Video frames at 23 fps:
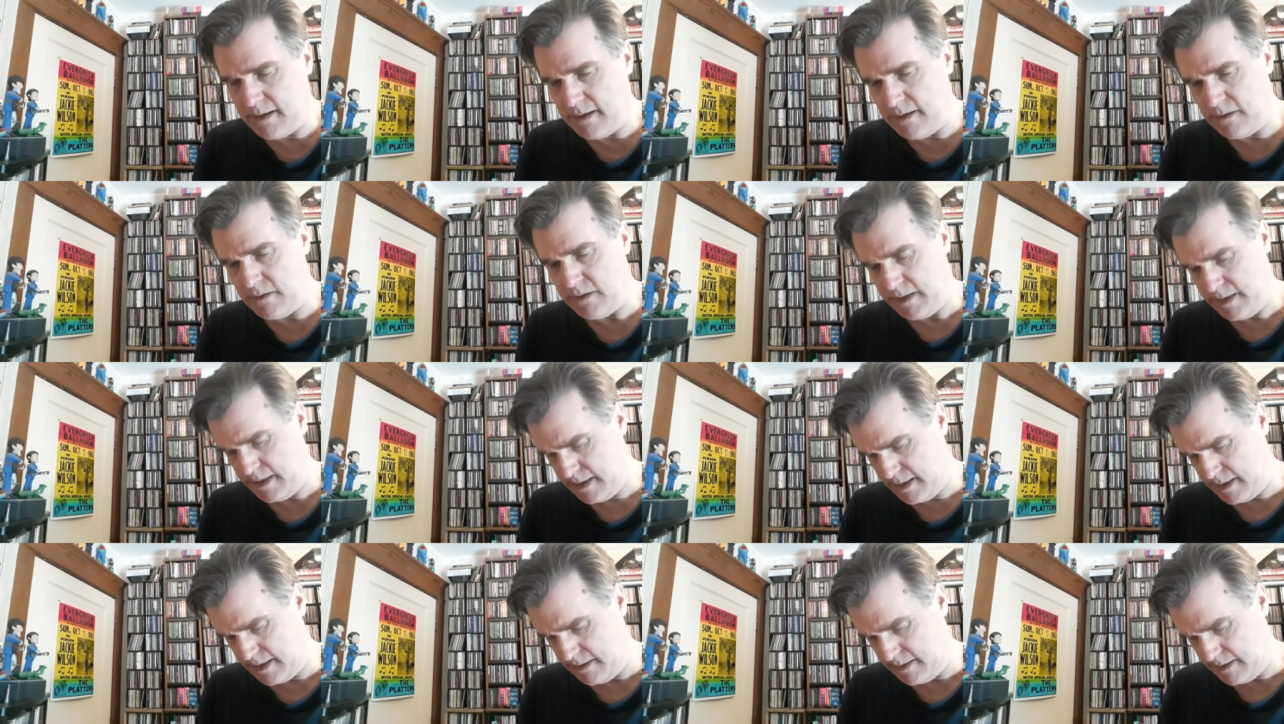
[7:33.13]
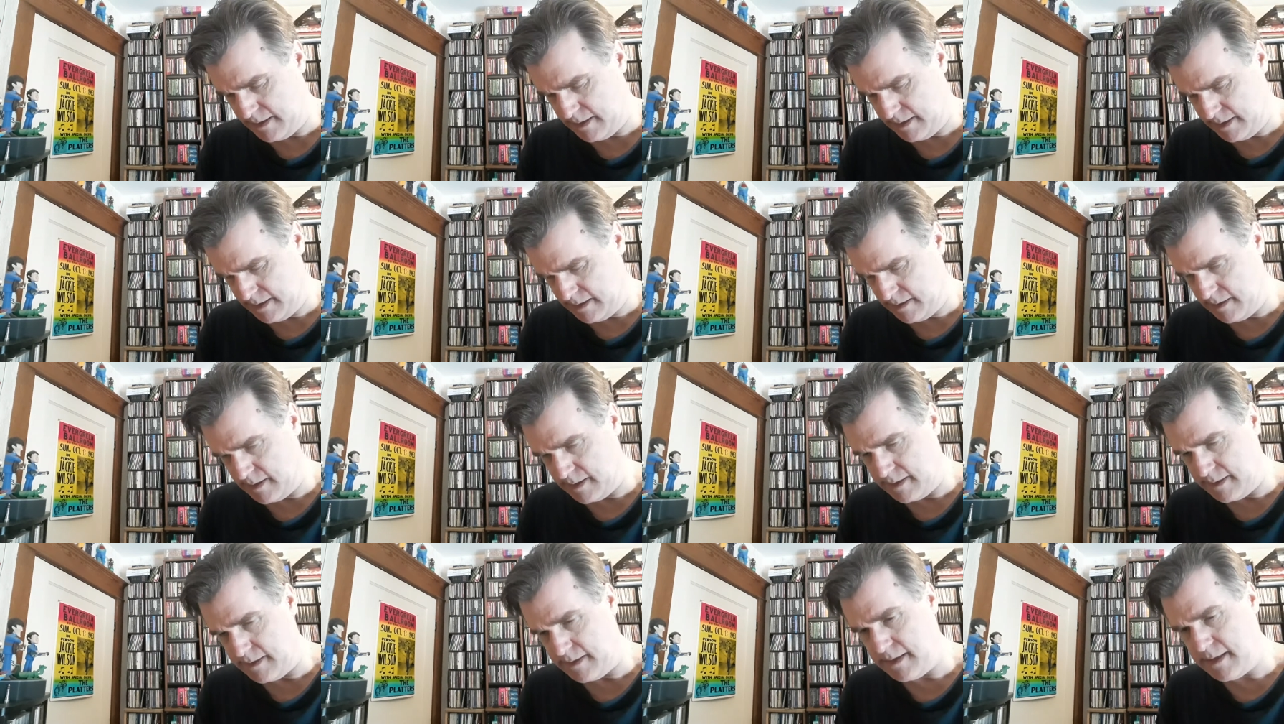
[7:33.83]
Okay, let's take a
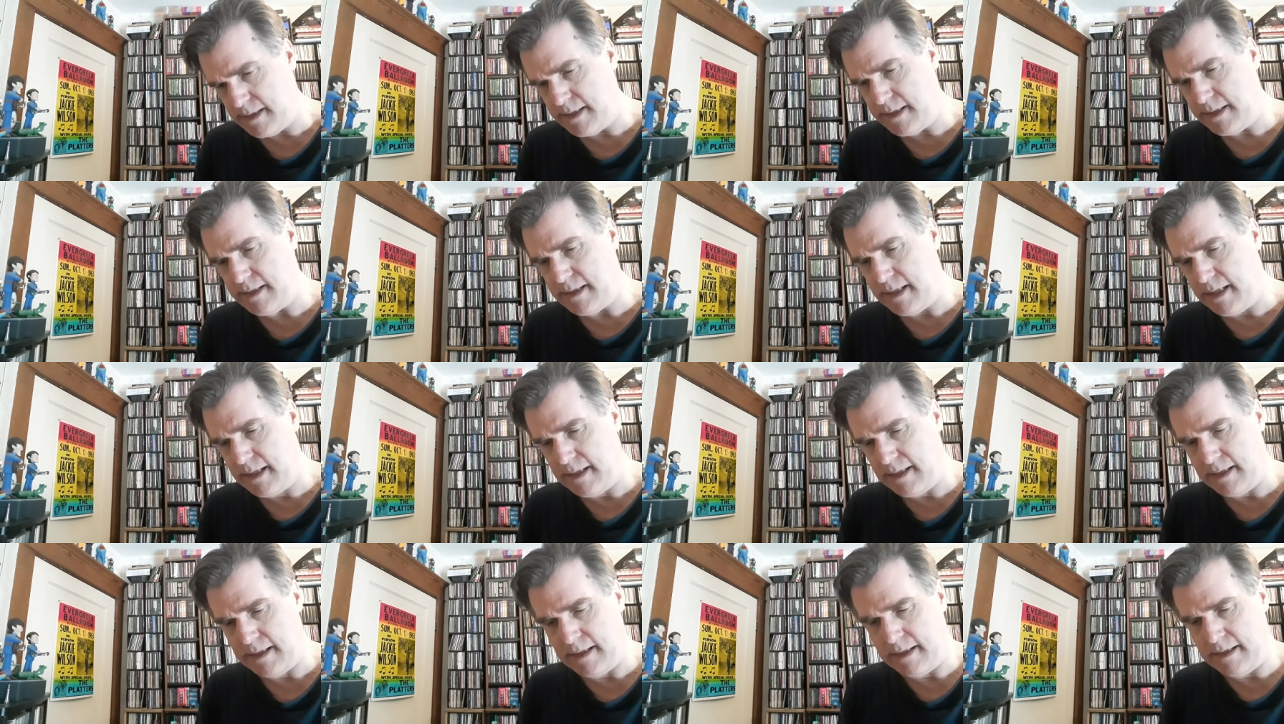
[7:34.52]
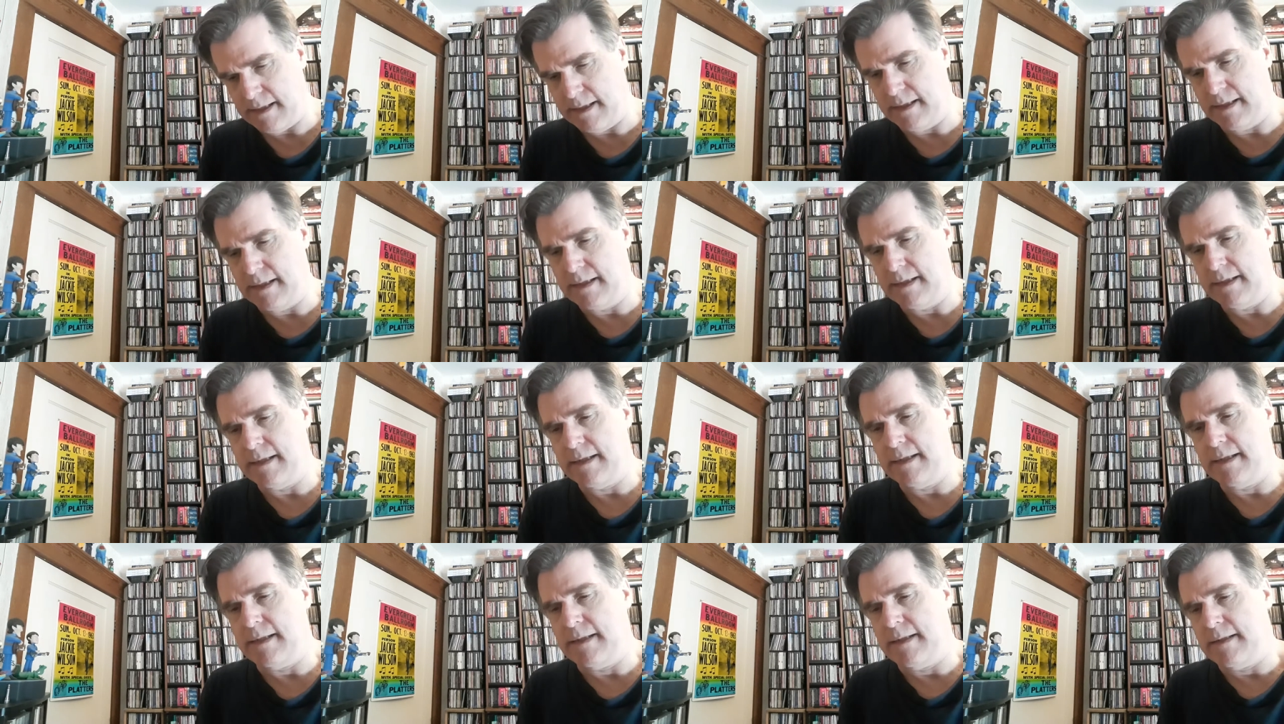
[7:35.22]
look inside.
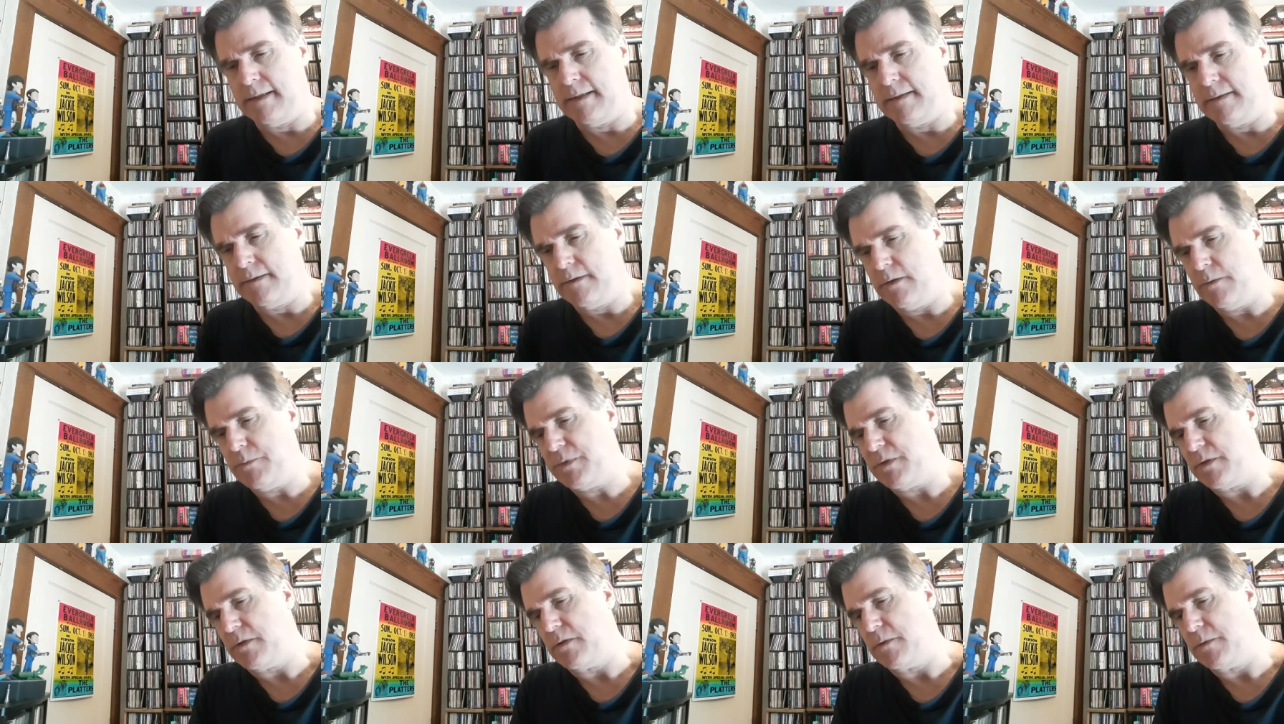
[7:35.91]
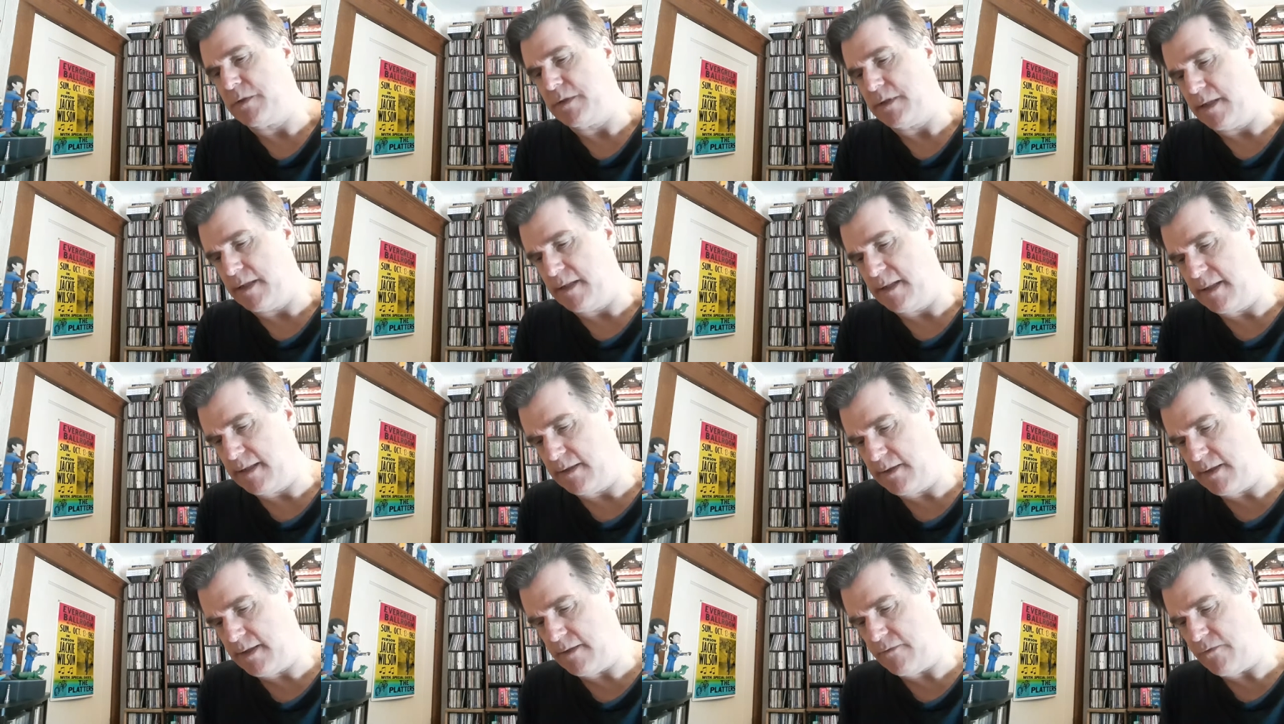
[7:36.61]
Oops, almost got it
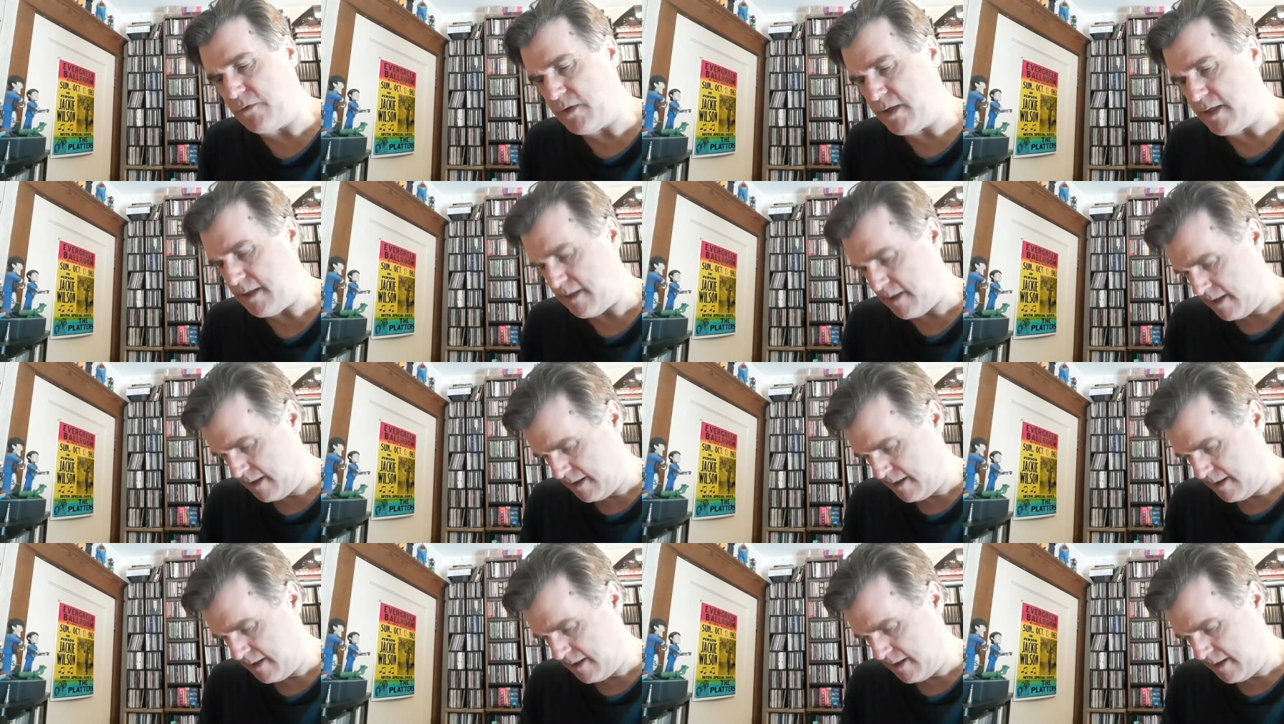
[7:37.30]
out there for you.